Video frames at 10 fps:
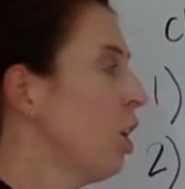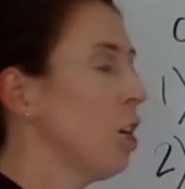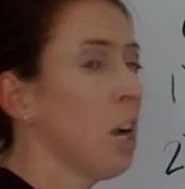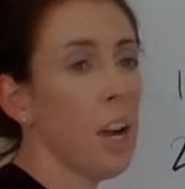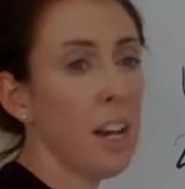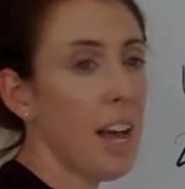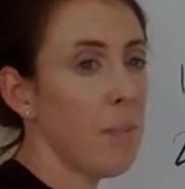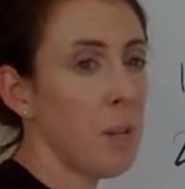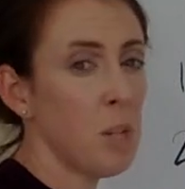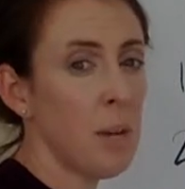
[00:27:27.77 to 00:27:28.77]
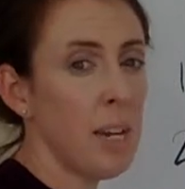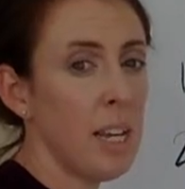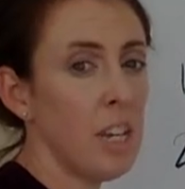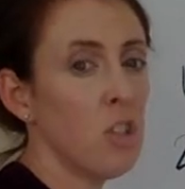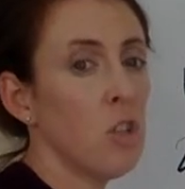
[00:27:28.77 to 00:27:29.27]
you're not going to have much
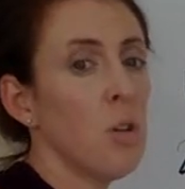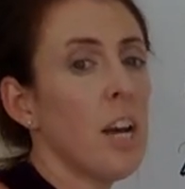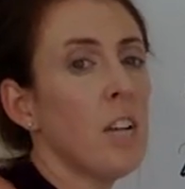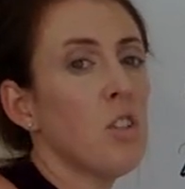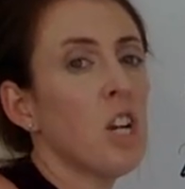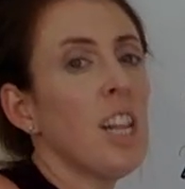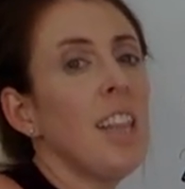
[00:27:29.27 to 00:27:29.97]
money, and so you kind of start